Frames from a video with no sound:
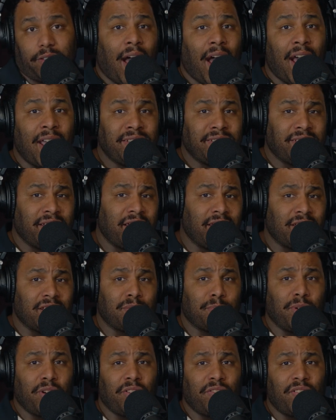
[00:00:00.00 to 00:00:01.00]
I'd say this
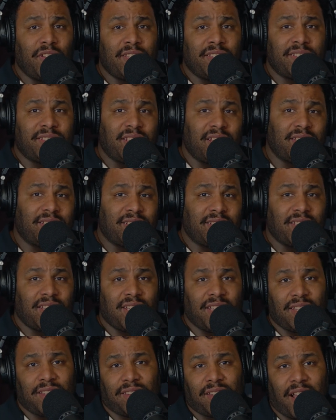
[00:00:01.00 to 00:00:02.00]
movie sits
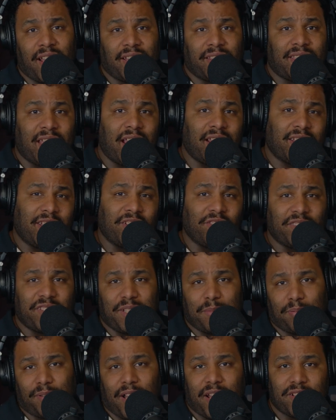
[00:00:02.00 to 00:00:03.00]
in like that guilty
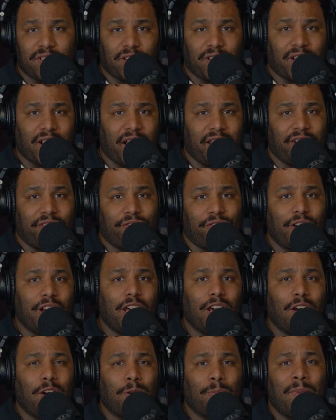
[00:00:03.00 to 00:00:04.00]
pleasure kind of
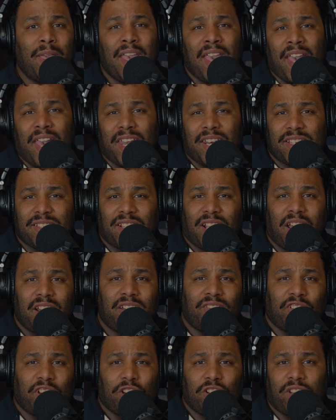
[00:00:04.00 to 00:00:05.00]
realm and is kind
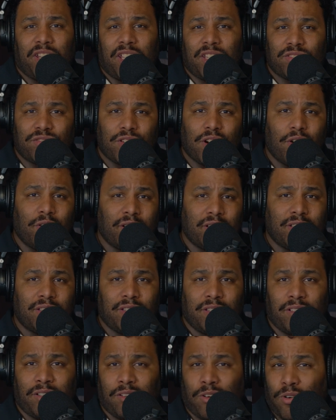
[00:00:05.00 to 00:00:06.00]
of a good intro
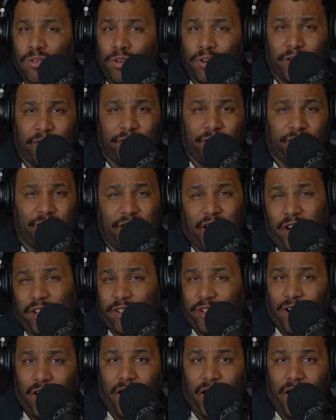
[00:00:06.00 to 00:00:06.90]
into horror for a younger